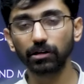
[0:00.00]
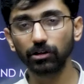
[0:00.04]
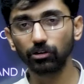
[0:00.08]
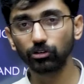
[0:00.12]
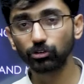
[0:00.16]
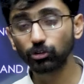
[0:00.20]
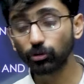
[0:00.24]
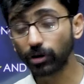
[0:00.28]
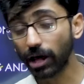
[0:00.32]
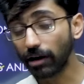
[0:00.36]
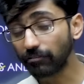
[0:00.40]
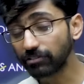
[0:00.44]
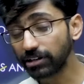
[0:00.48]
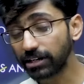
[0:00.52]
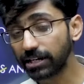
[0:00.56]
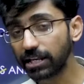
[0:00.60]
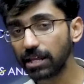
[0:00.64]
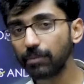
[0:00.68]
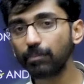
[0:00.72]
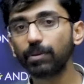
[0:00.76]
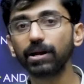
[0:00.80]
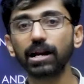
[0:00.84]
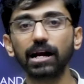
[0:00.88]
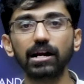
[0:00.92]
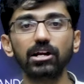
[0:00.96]
should have the
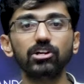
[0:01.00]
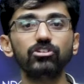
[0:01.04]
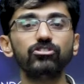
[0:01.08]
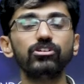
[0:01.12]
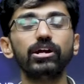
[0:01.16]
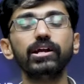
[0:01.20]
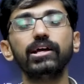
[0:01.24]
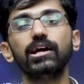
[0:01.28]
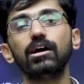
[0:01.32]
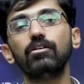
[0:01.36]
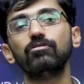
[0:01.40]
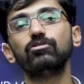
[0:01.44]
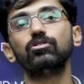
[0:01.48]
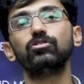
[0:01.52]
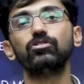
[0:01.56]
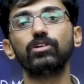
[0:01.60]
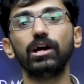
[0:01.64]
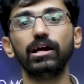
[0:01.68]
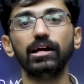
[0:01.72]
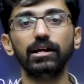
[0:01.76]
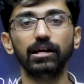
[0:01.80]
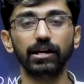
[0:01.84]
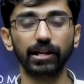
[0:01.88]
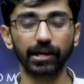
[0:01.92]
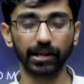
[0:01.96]
deeper understanding of those high
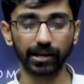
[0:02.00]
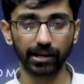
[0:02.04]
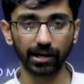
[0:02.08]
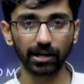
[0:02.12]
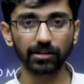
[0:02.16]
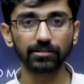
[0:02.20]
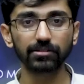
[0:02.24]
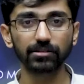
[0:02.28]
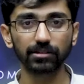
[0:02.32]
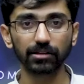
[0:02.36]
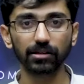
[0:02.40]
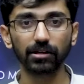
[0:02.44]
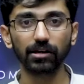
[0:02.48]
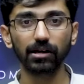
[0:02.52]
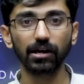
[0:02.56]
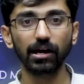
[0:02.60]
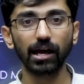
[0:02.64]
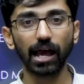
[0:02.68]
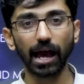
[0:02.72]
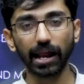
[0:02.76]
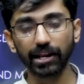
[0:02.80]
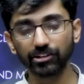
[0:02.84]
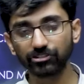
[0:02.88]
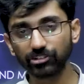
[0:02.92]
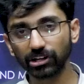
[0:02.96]
yield areas
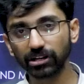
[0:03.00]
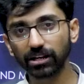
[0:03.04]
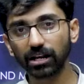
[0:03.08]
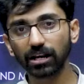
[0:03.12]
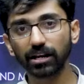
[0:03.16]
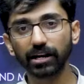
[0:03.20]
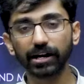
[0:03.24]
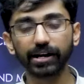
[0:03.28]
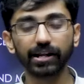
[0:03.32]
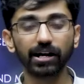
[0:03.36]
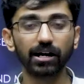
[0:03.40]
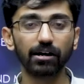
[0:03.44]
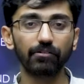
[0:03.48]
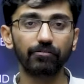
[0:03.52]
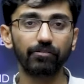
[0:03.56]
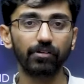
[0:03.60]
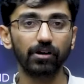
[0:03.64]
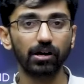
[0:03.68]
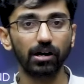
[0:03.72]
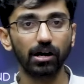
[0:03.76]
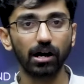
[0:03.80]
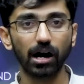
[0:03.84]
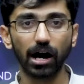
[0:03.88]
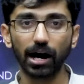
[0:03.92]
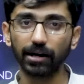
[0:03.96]
and a general reading of
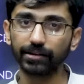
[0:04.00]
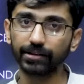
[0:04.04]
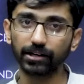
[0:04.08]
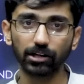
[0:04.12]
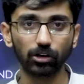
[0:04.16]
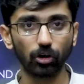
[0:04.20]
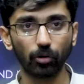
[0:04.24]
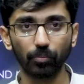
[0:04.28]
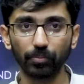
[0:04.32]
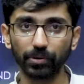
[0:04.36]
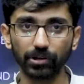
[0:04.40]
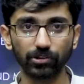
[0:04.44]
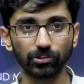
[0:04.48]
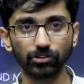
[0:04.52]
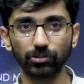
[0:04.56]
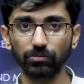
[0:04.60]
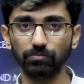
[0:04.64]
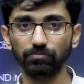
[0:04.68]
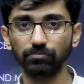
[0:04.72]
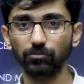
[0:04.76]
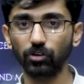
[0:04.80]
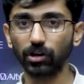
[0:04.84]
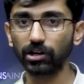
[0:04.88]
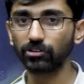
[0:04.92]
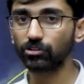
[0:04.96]
other topics too.
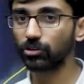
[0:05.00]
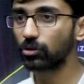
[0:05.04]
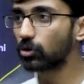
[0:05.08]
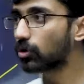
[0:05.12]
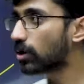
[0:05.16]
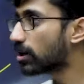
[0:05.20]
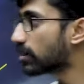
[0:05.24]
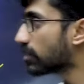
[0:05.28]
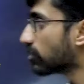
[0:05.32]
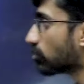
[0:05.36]
Okay, so look at